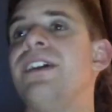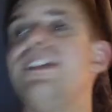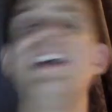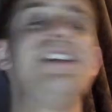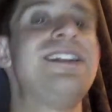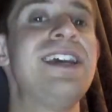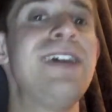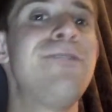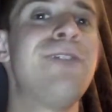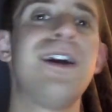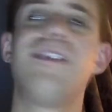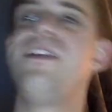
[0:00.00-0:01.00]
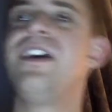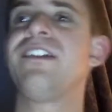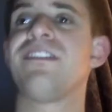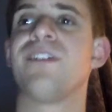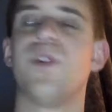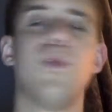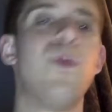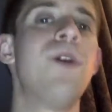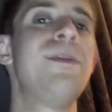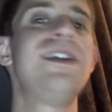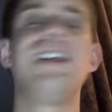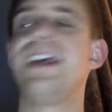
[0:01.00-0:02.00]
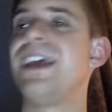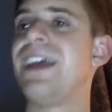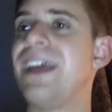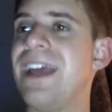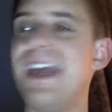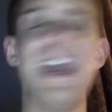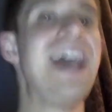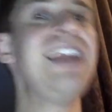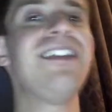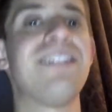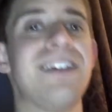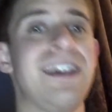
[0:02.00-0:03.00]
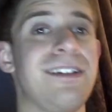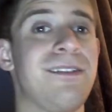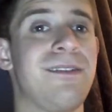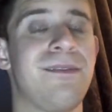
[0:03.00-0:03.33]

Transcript: they give this woman anything.